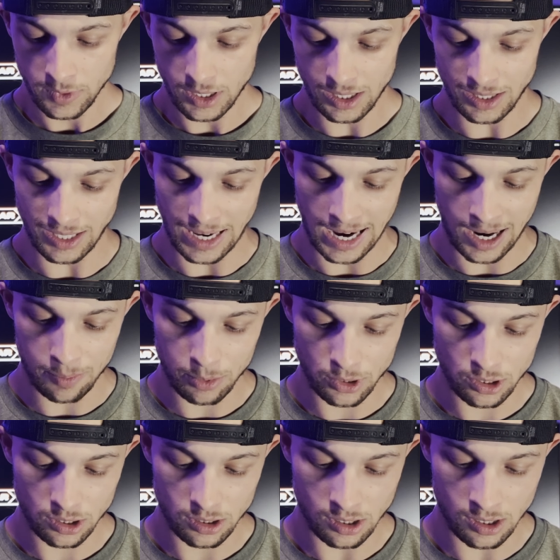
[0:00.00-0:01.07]
And the
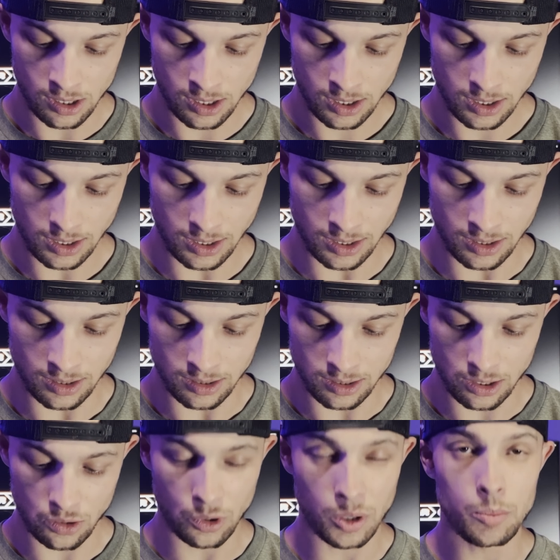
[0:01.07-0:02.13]
aperture on it
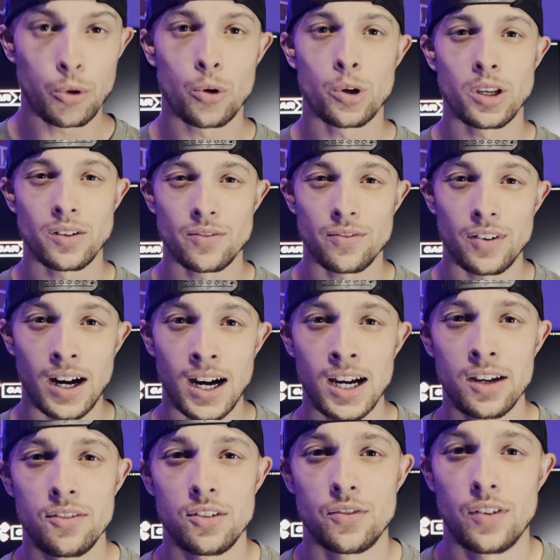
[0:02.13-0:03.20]
is
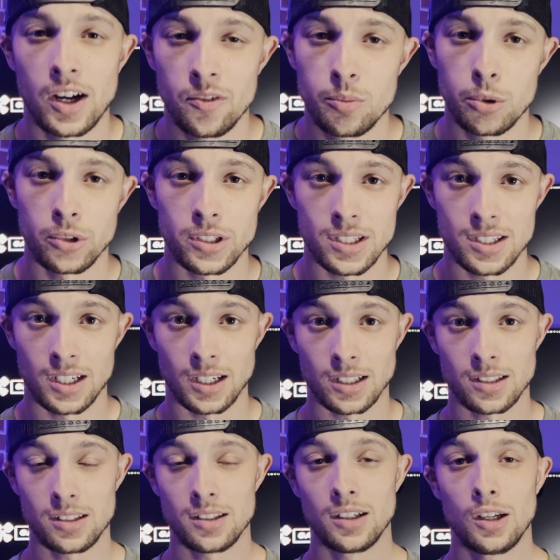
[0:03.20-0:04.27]
3.5 to
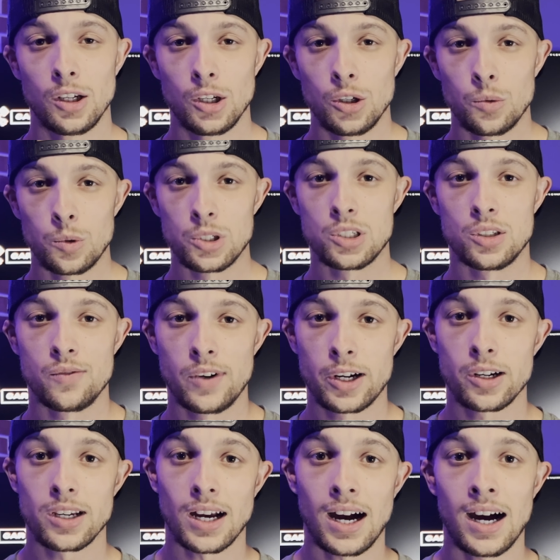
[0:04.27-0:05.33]
5.6 which is
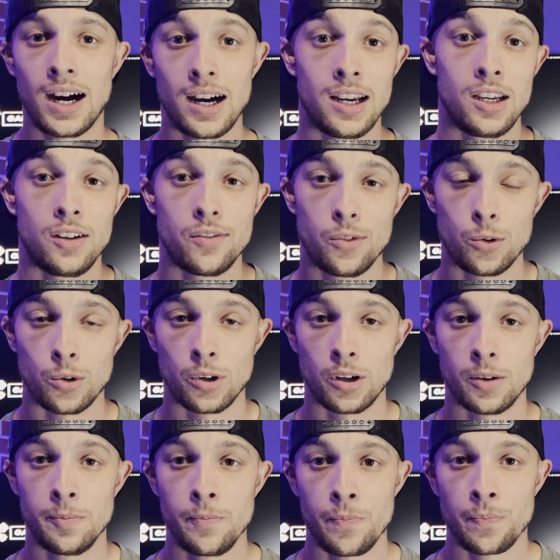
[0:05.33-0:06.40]
very high
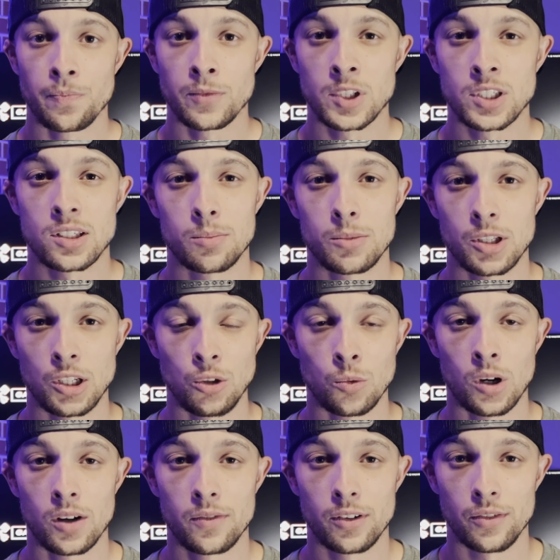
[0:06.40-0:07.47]
for something you
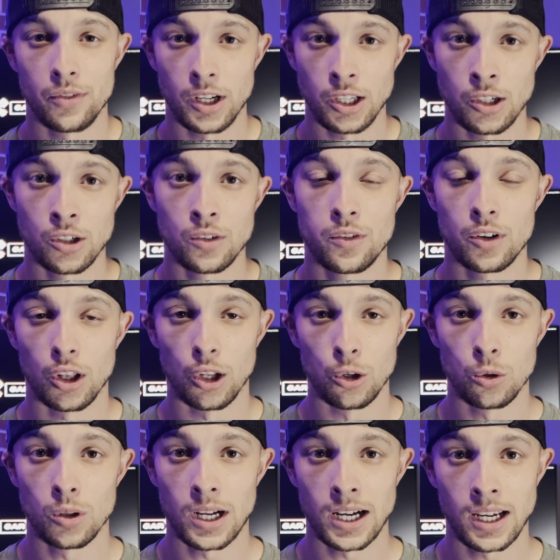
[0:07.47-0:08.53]
want for video, for low
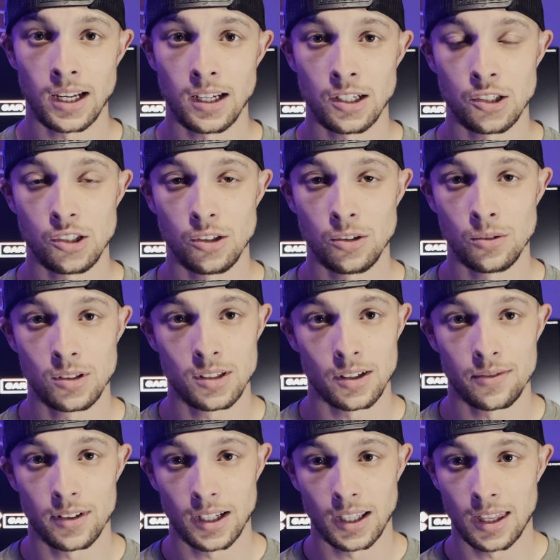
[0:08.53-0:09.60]
light issues,
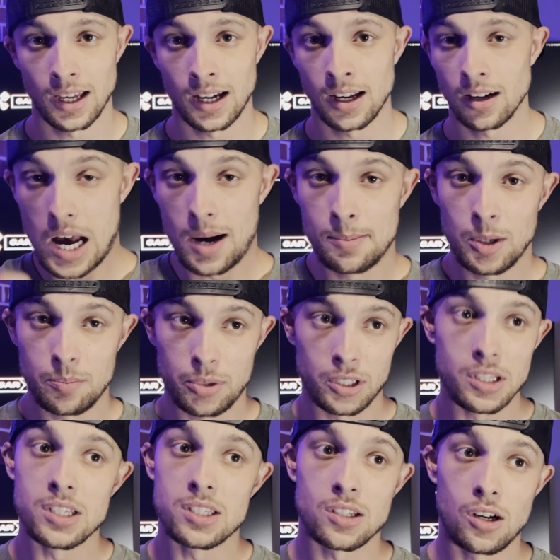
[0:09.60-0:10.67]
stuff like that. I'm gonna put
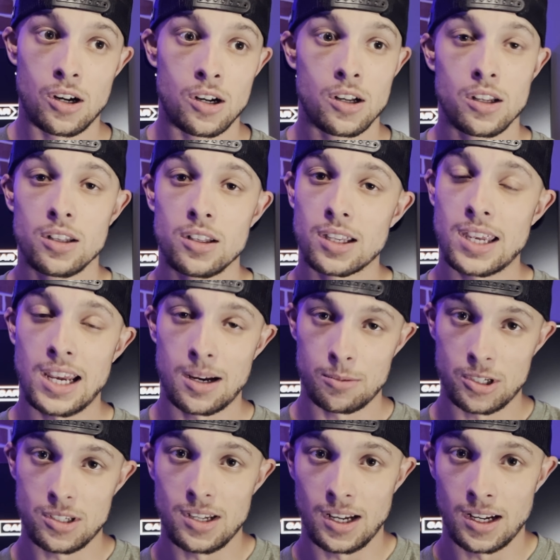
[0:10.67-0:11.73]
this on the camera
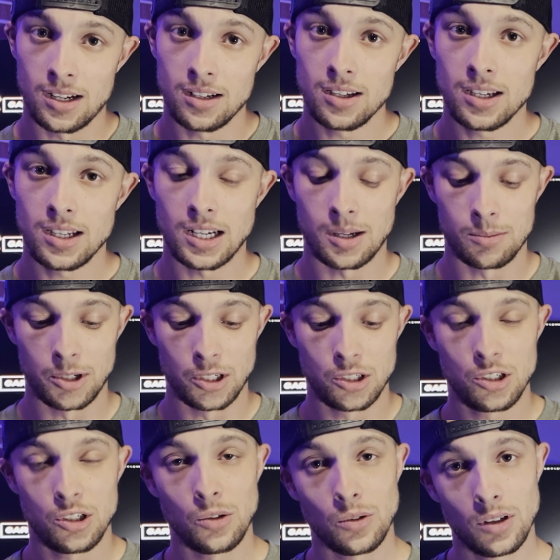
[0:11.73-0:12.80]
stand and I'm gonna
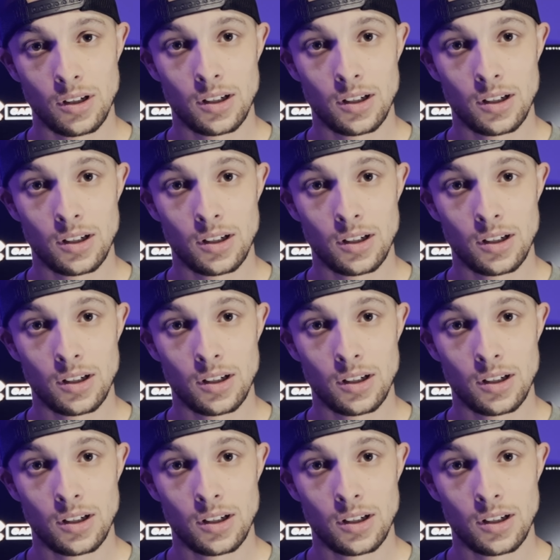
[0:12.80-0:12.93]
shoot